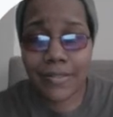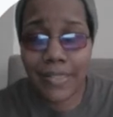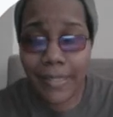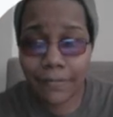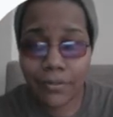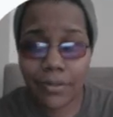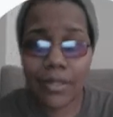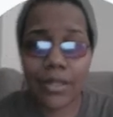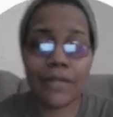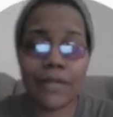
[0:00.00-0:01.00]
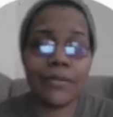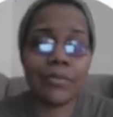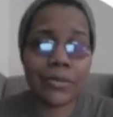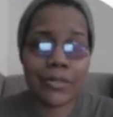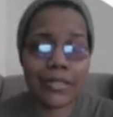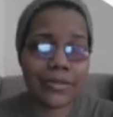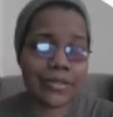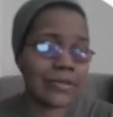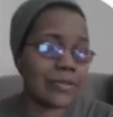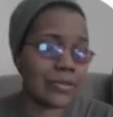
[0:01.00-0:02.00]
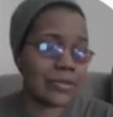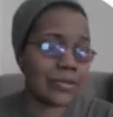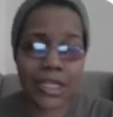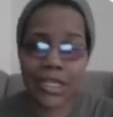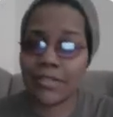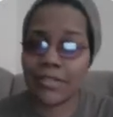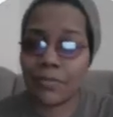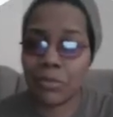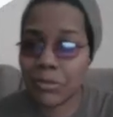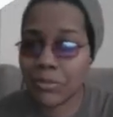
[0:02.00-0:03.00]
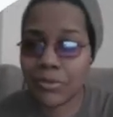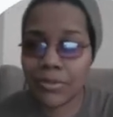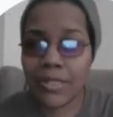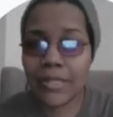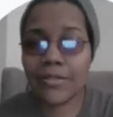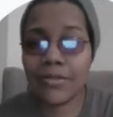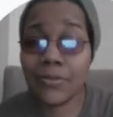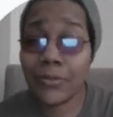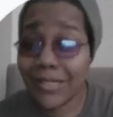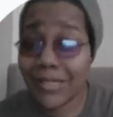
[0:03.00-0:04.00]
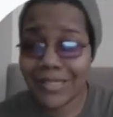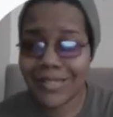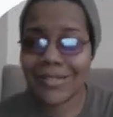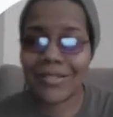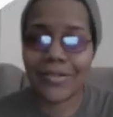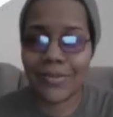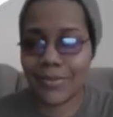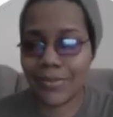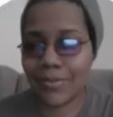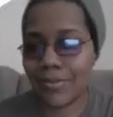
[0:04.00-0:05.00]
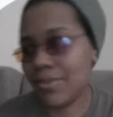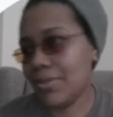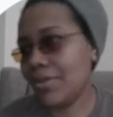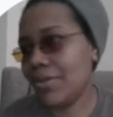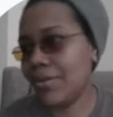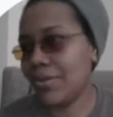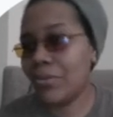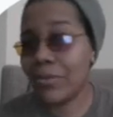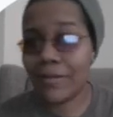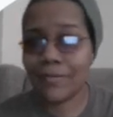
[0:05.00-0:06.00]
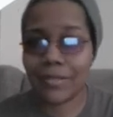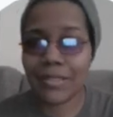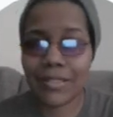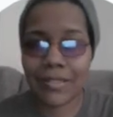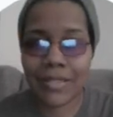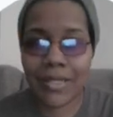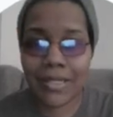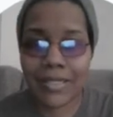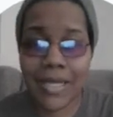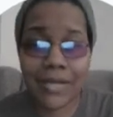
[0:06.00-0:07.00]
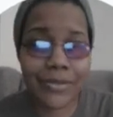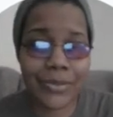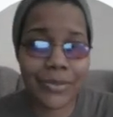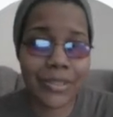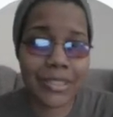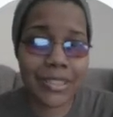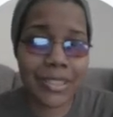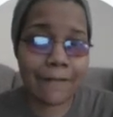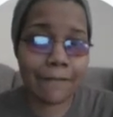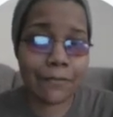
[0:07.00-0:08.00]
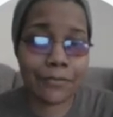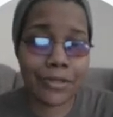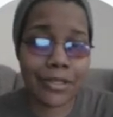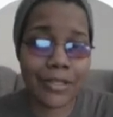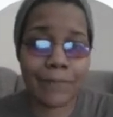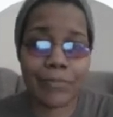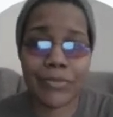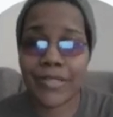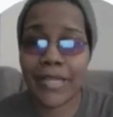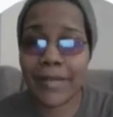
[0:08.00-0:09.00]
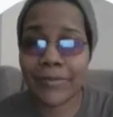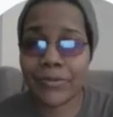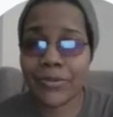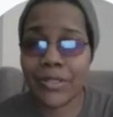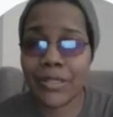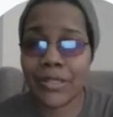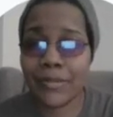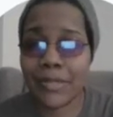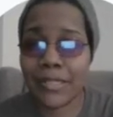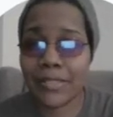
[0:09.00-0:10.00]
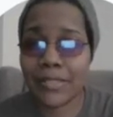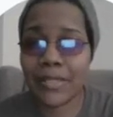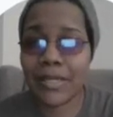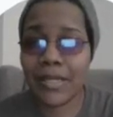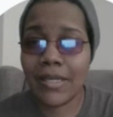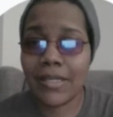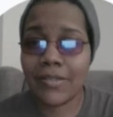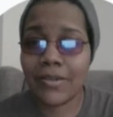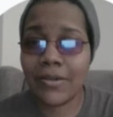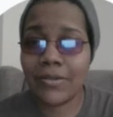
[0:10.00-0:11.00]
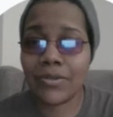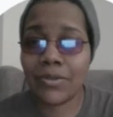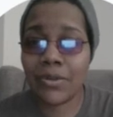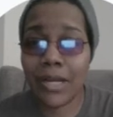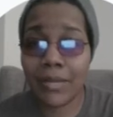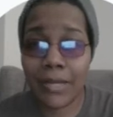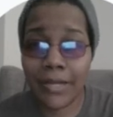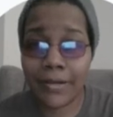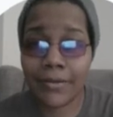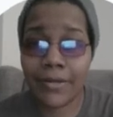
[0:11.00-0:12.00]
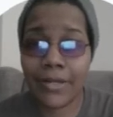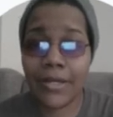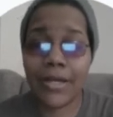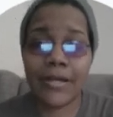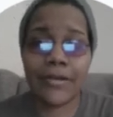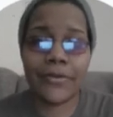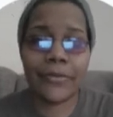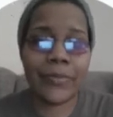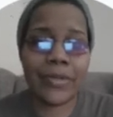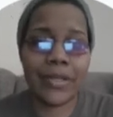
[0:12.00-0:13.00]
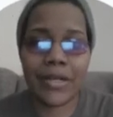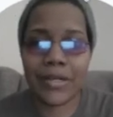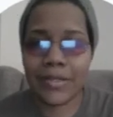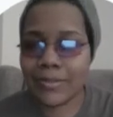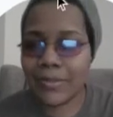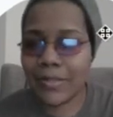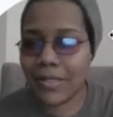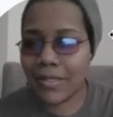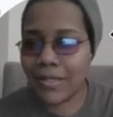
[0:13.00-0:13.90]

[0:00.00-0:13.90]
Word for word: saver if you're building out systems and trainings for people to do processes, to, you know, whatever it is. Download this thing for free. It's absolutely amazing. It's called Scribe How. Um, um,